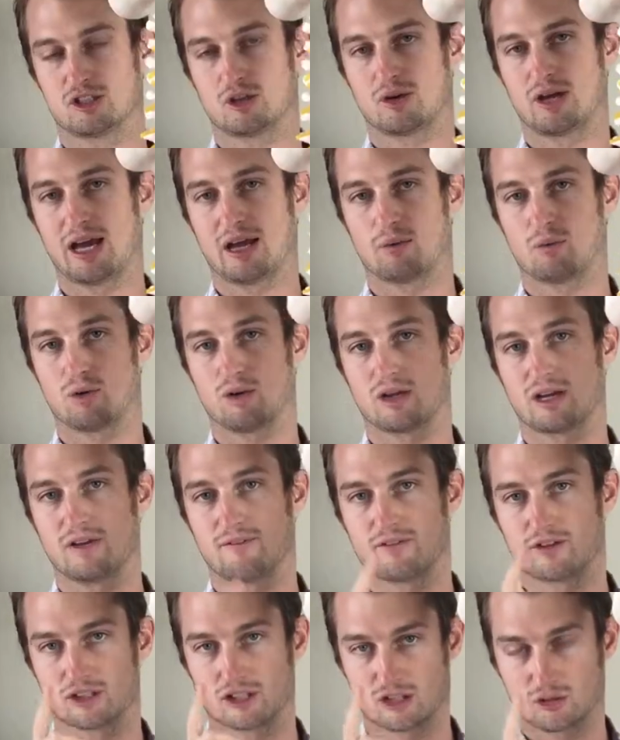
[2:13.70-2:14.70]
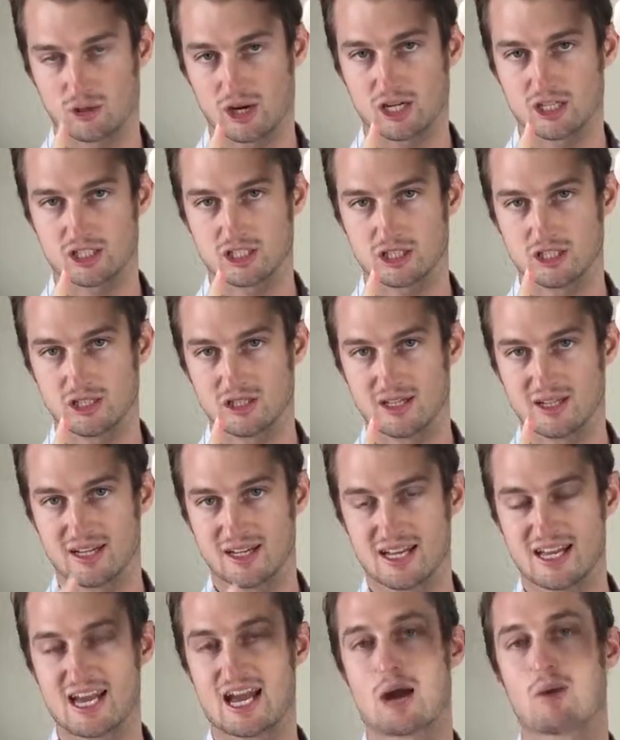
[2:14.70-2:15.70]
So again, we're looking for structure
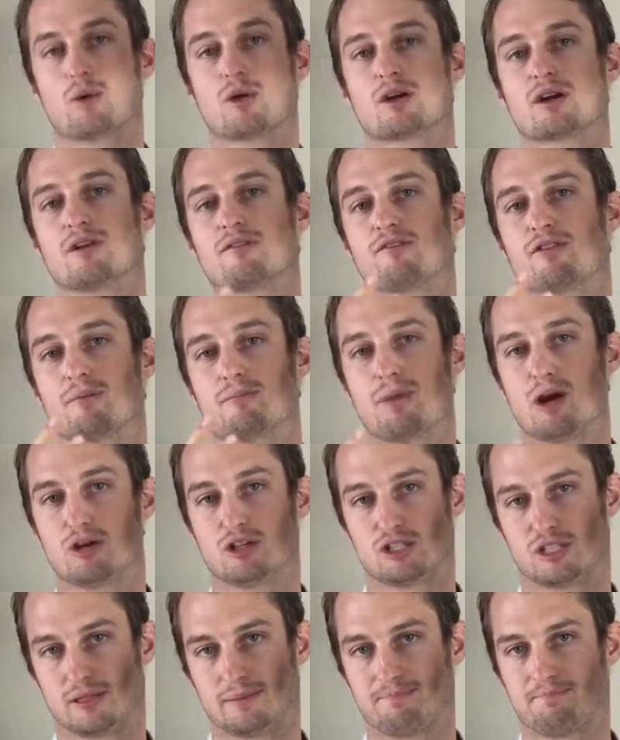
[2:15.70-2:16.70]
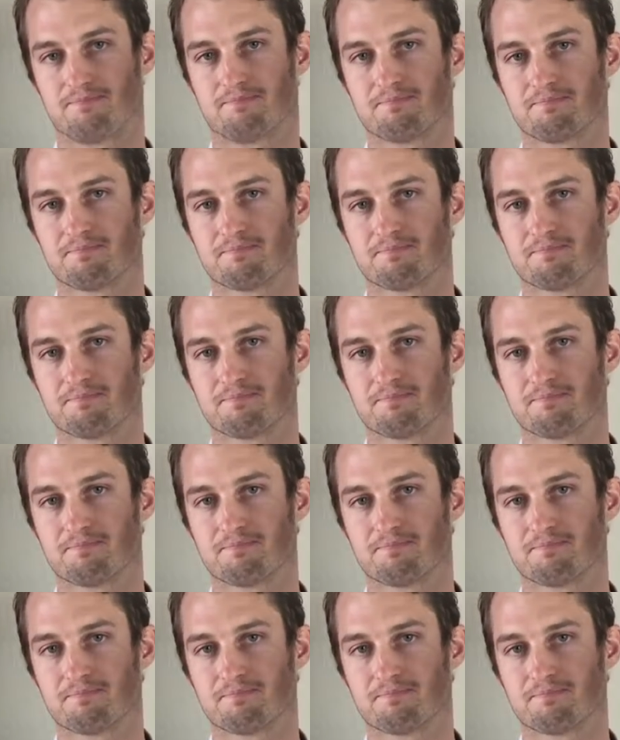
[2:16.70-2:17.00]
and we're looking for motion.